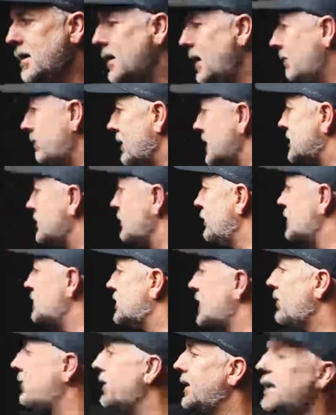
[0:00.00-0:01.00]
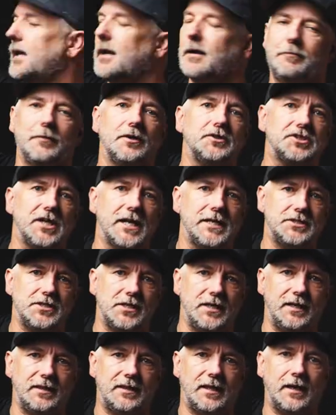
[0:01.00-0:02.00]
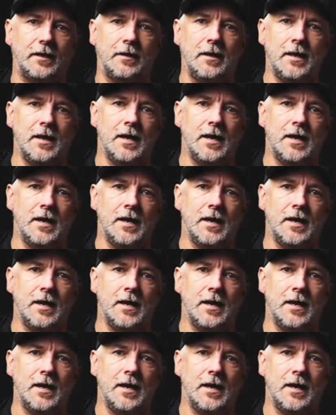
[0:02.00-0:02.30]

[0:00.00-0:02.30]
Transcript: All right, so we'll just go again. I'm not changing anything.